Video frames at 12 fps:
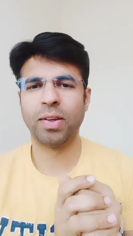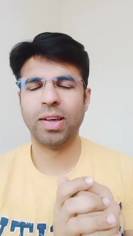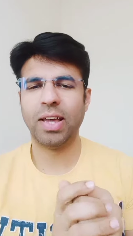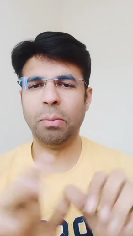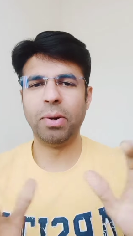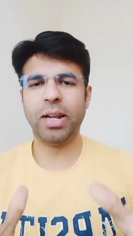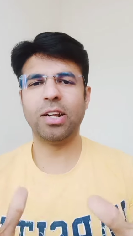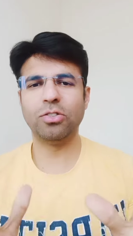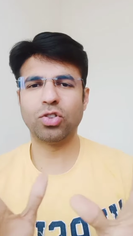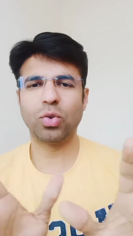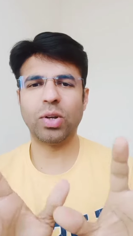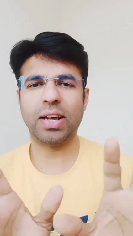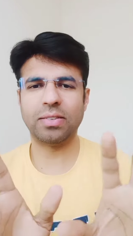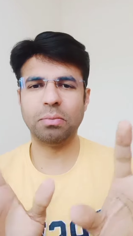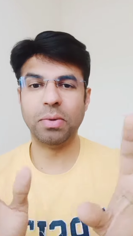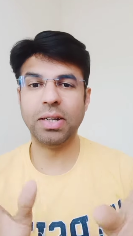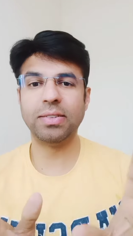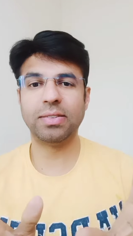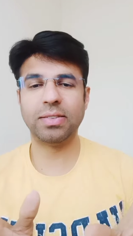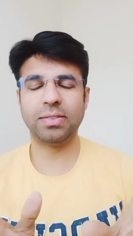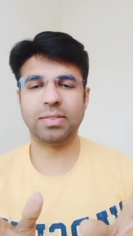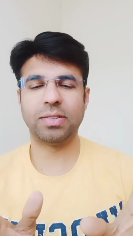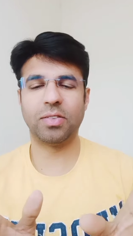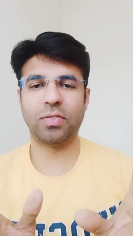A medical store has a
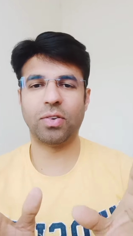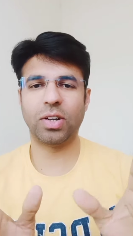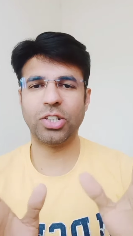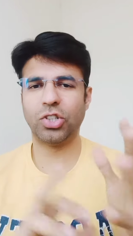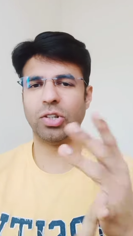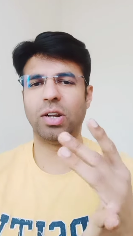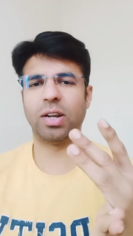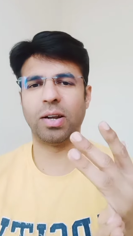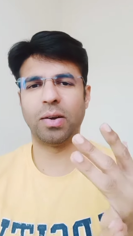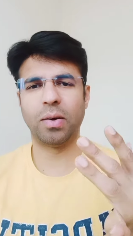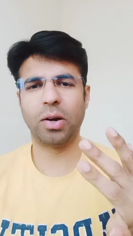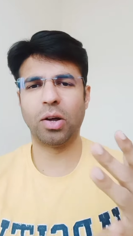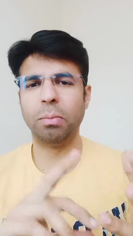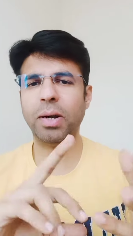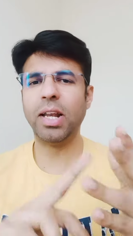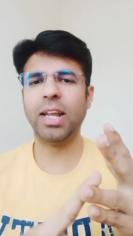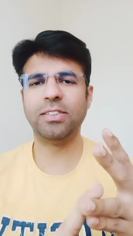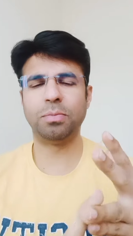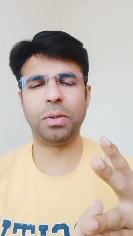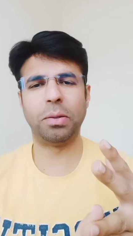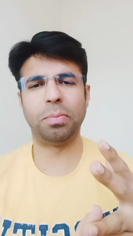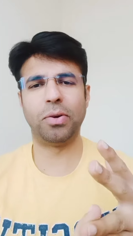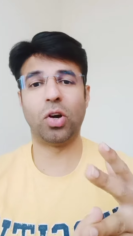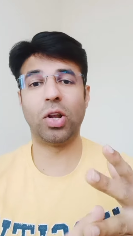medicines for children or middle-aged
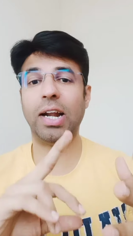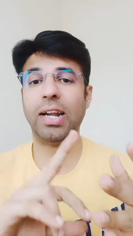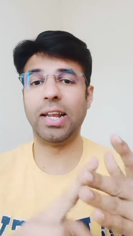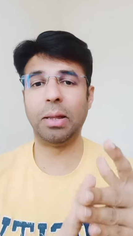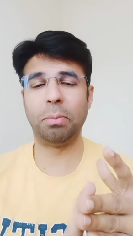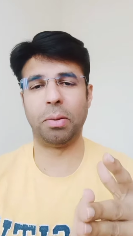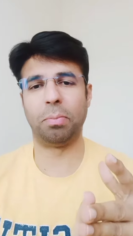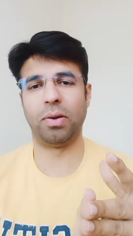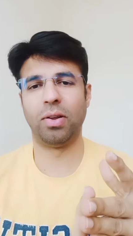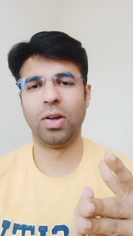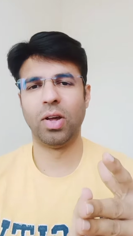people or elderly people.